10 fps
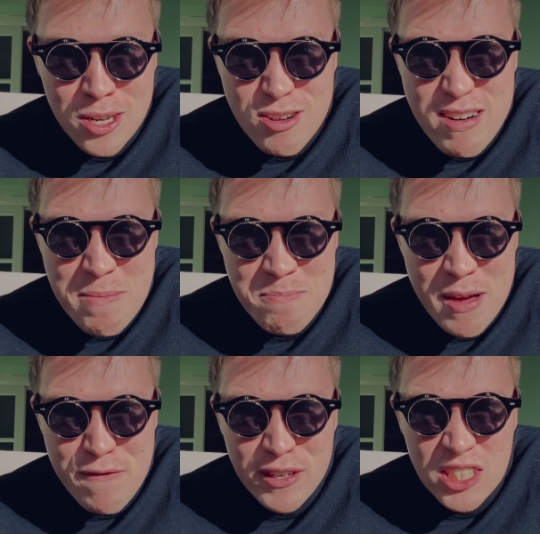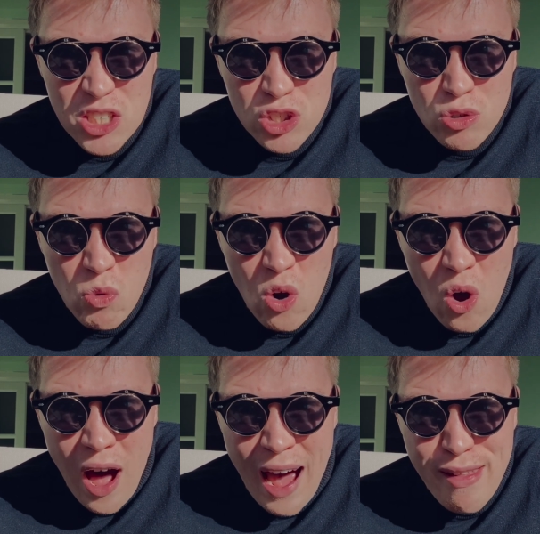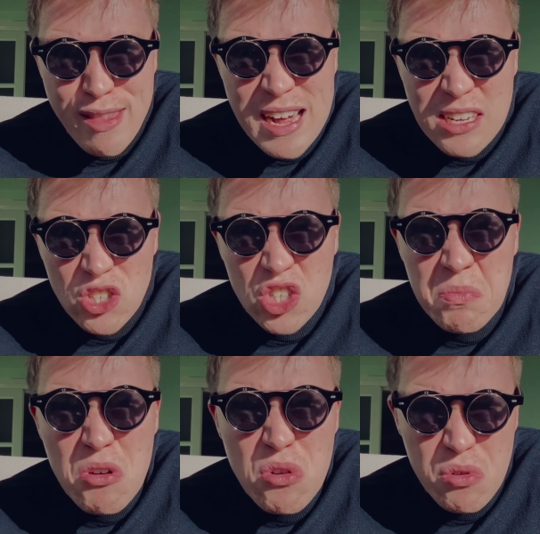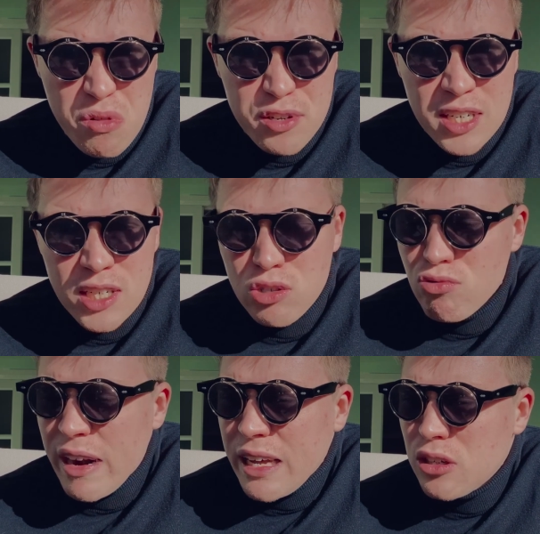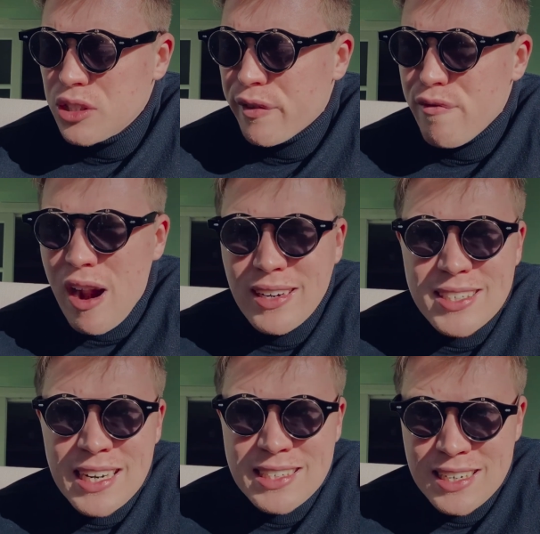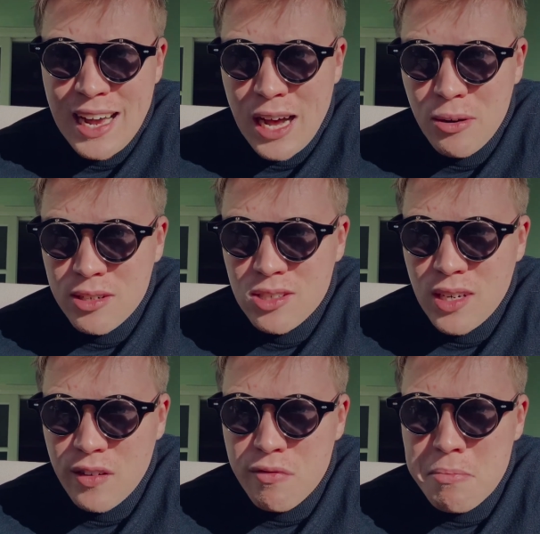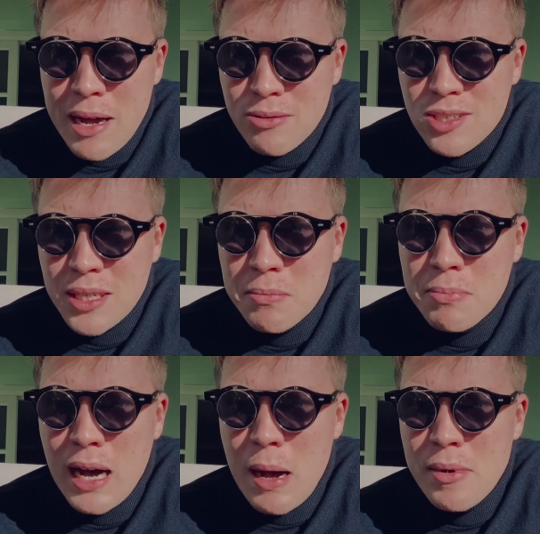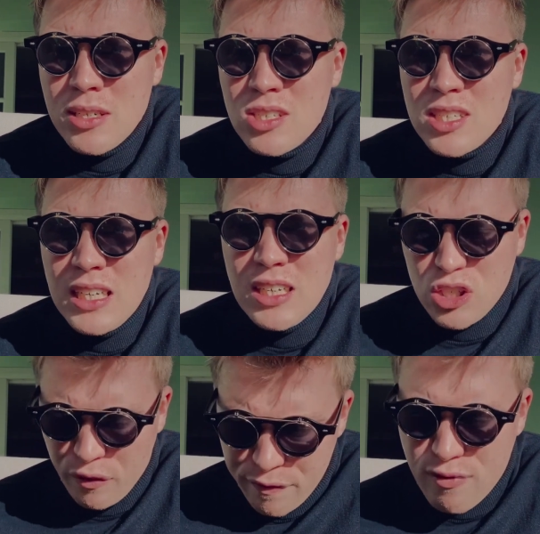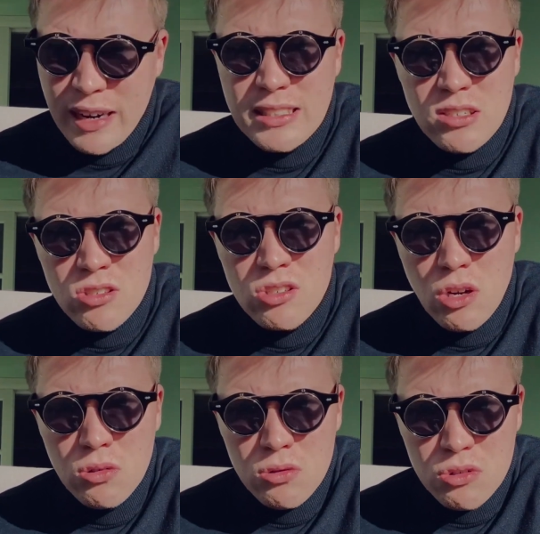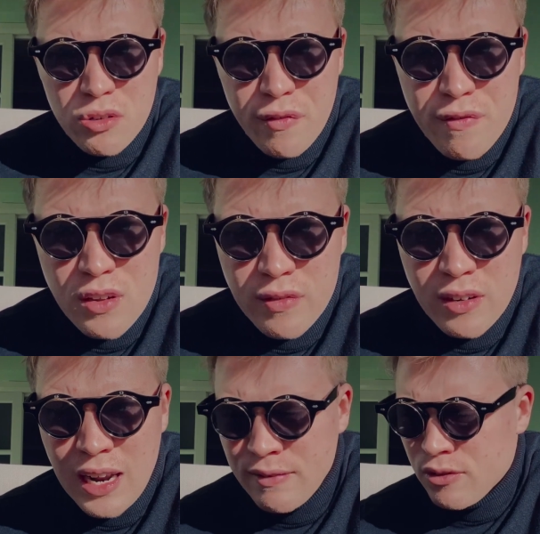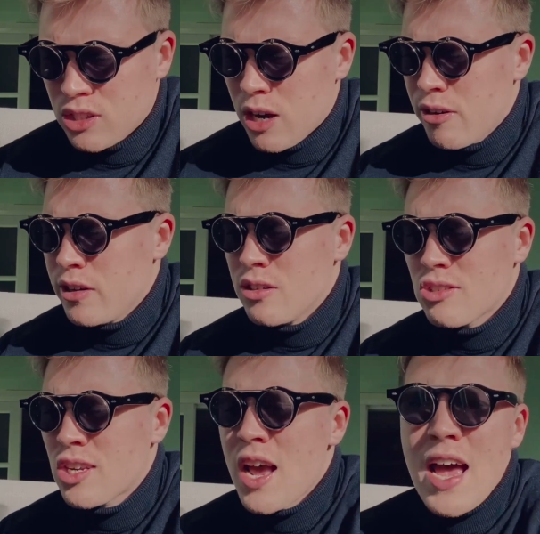Grim-visaged war hath smoothed his wrinkled front, and now, instead of mounting barbed steeds to fright the souls of fearful adversaries,